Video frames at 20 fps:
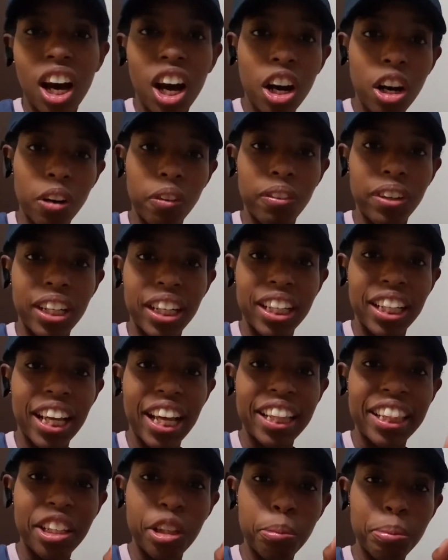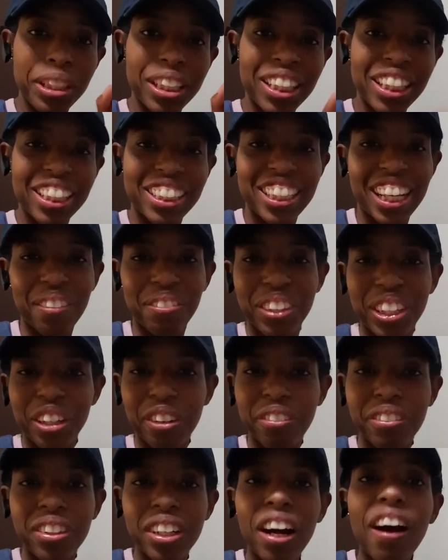Oh, and there'll be a link down
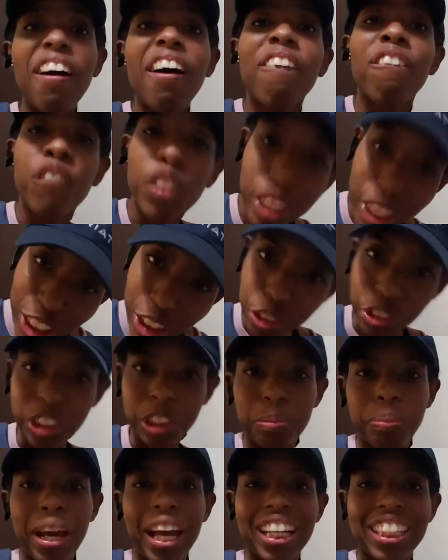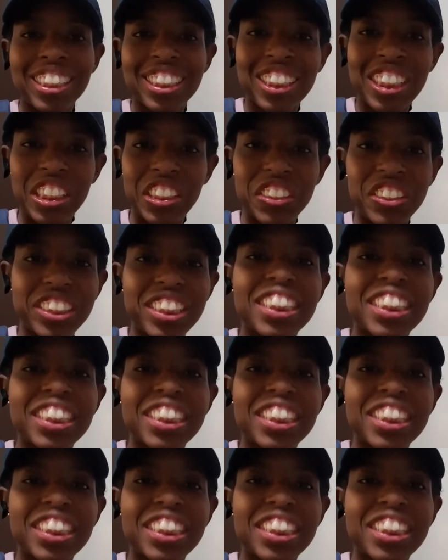below for the storage bags, too.